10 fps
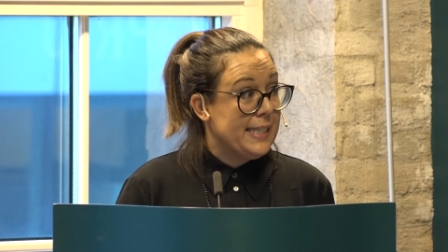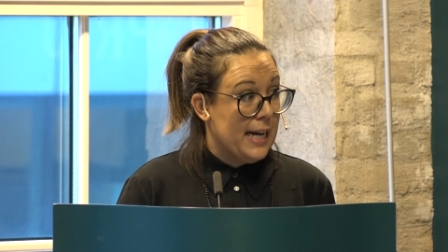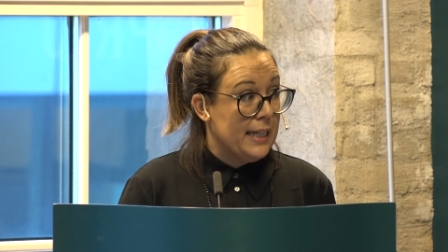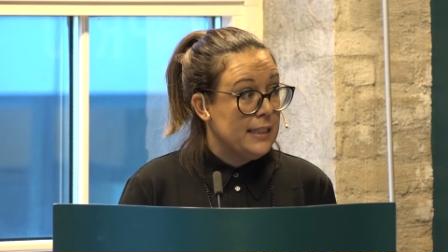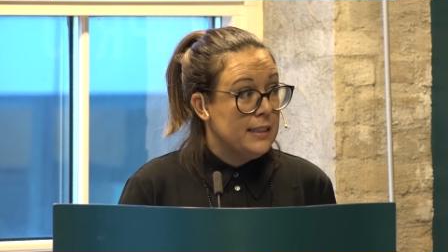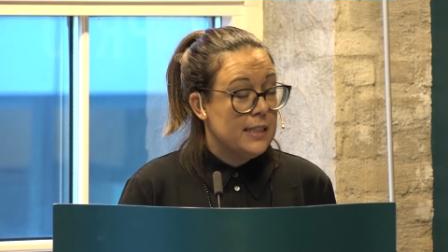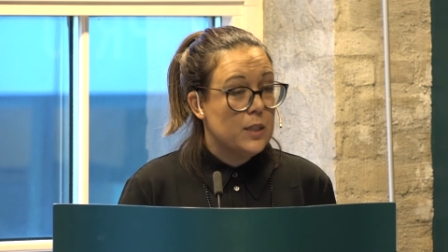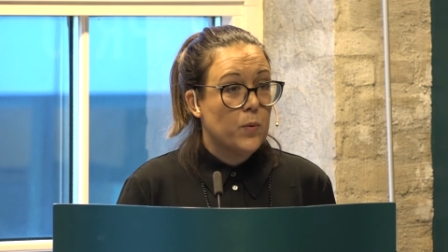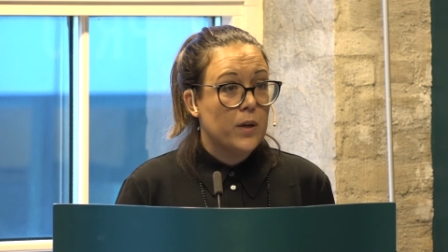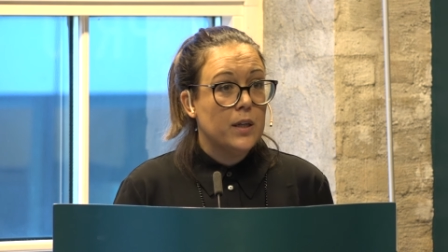design in
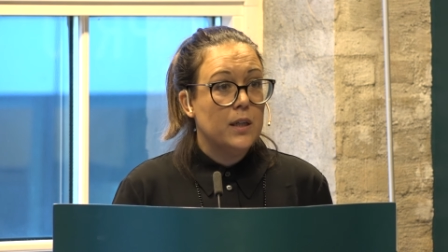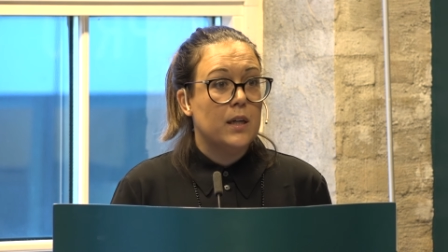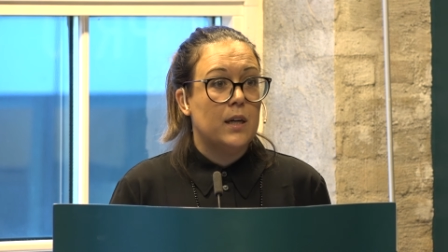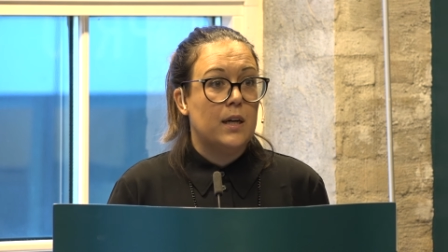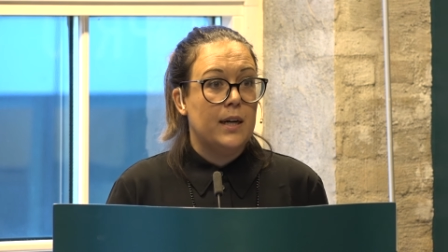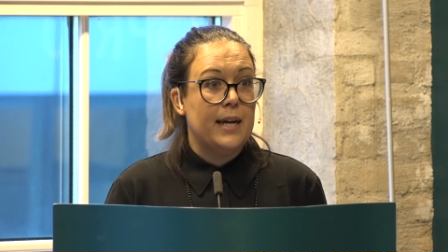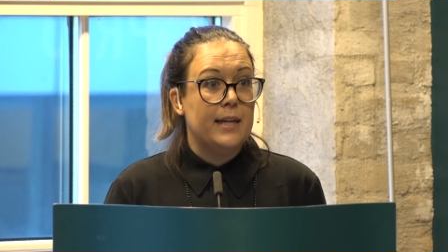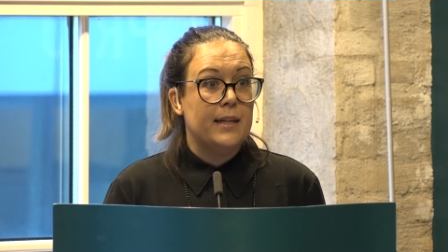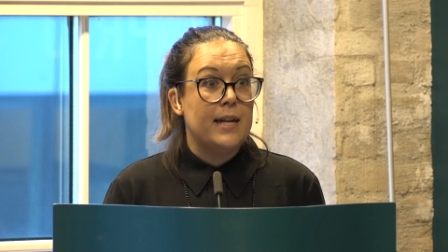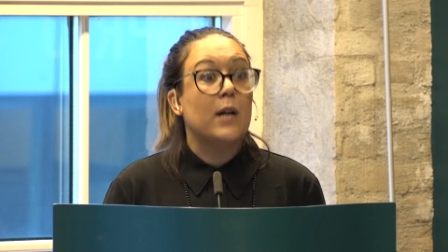this work uh,
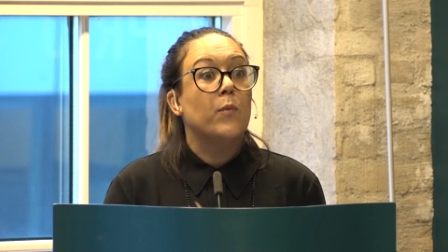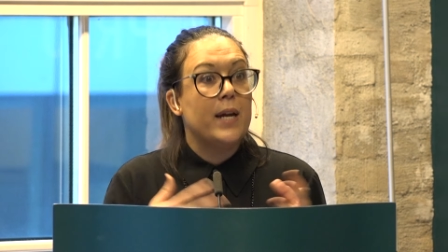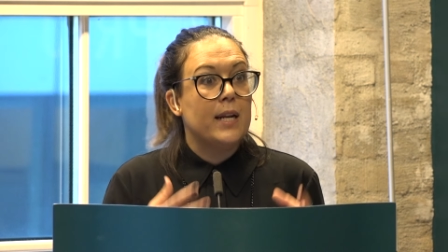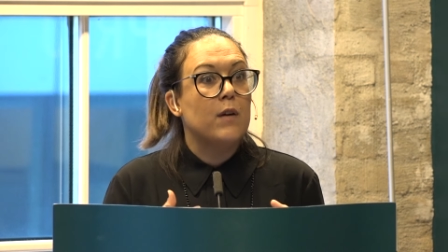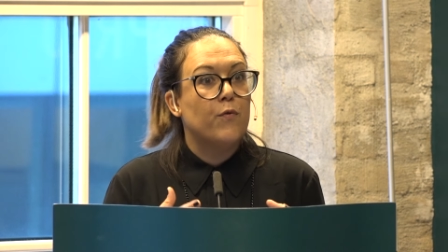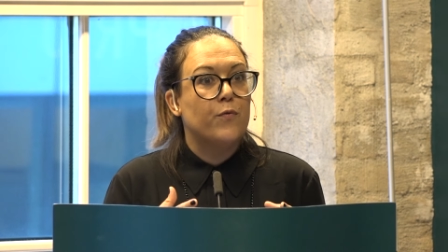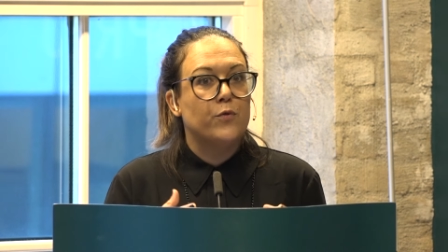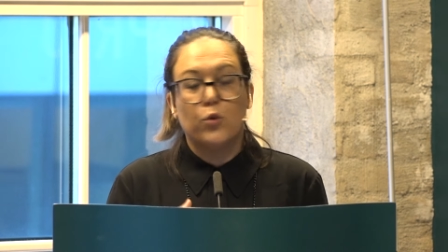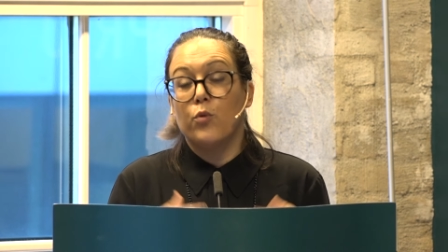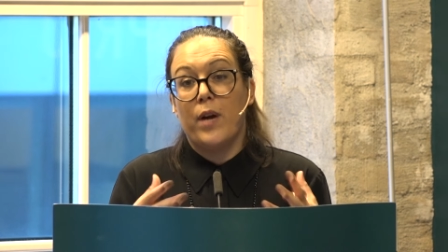and not waiting
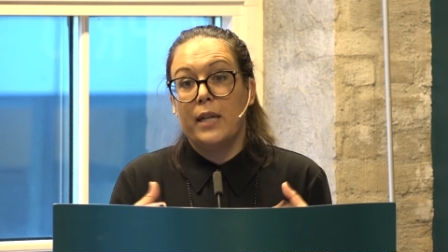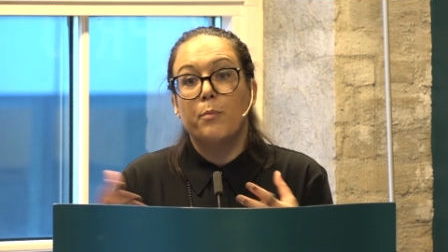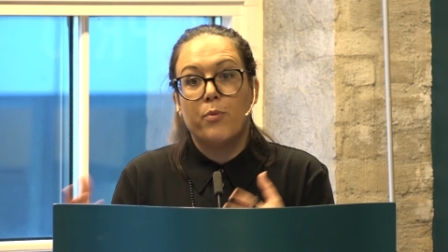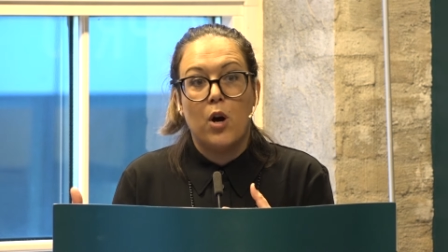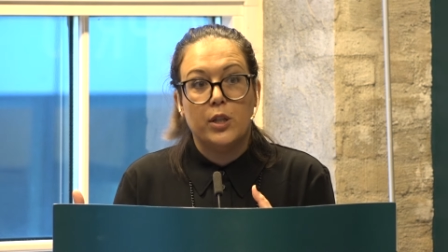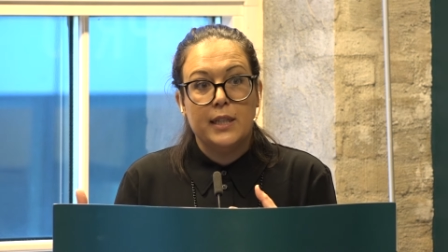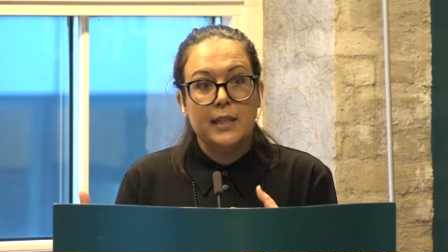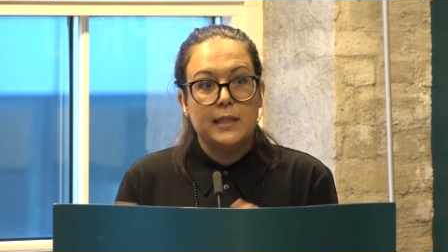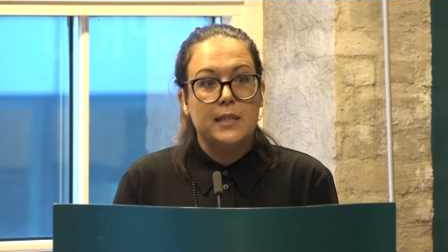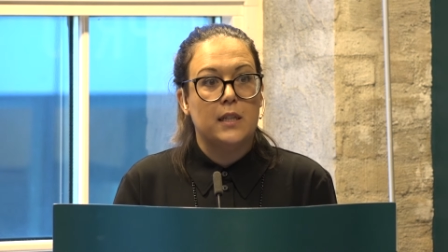to create a
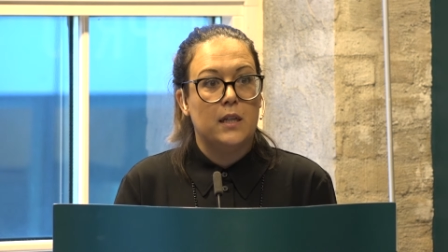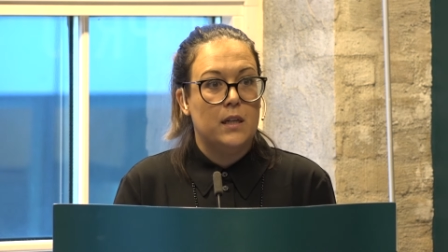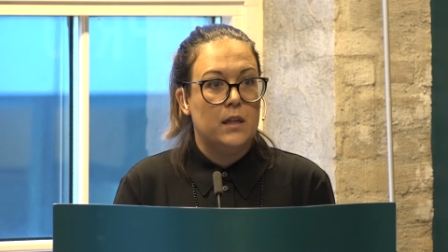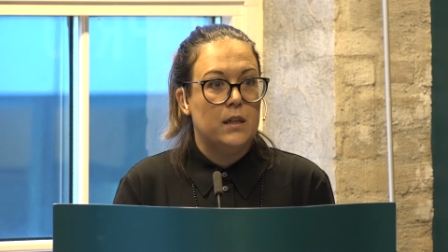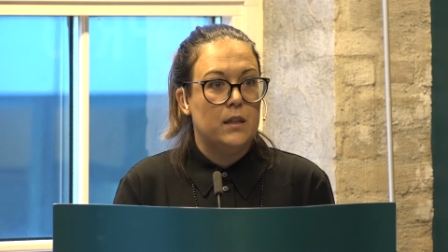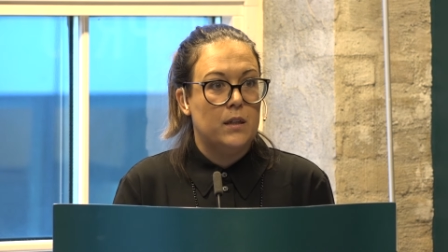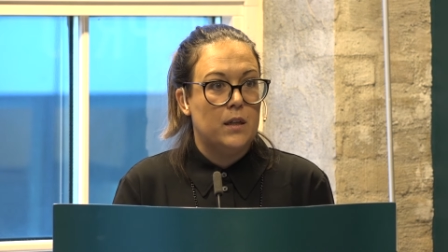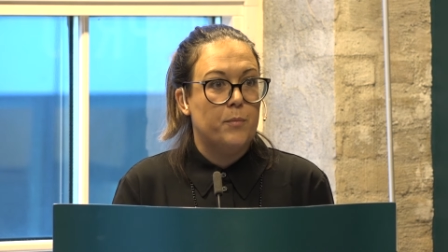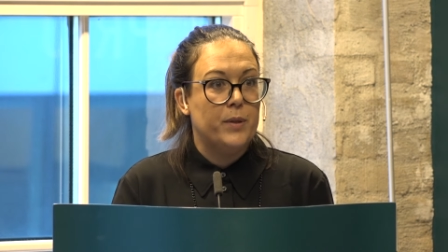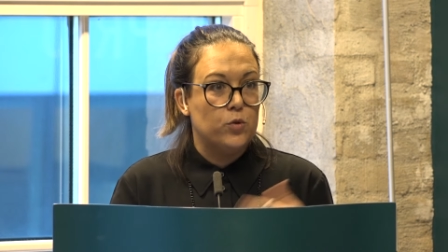product, uh,
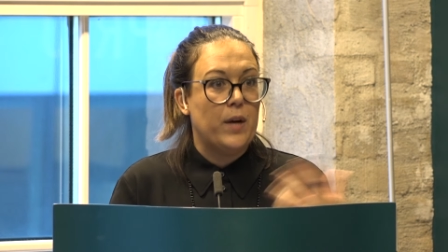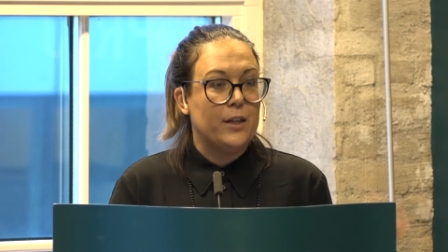uh, but to